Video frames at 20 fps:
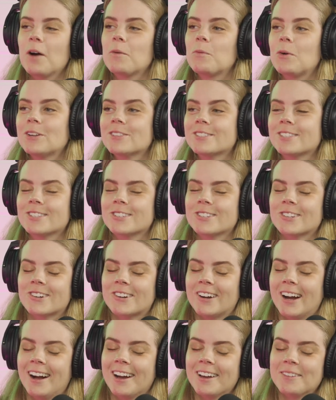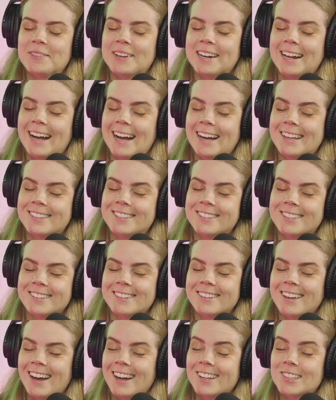I wanted to cry, but I had
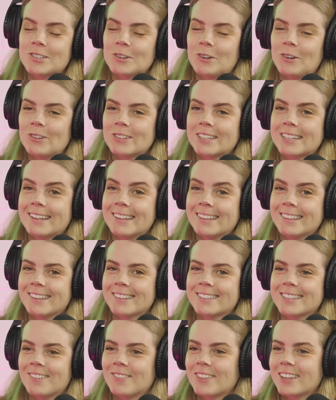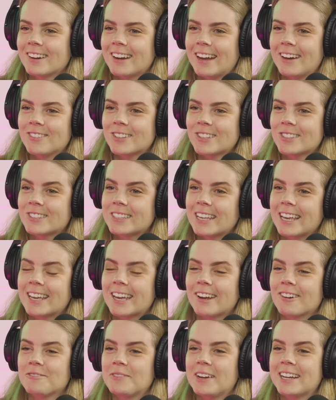to hold it in because I'm there having to take
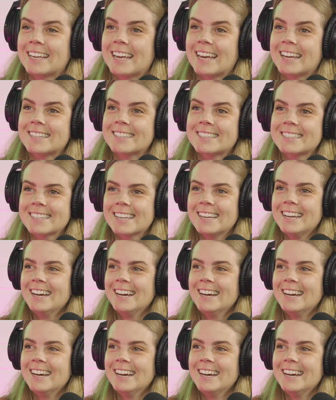care of my guests.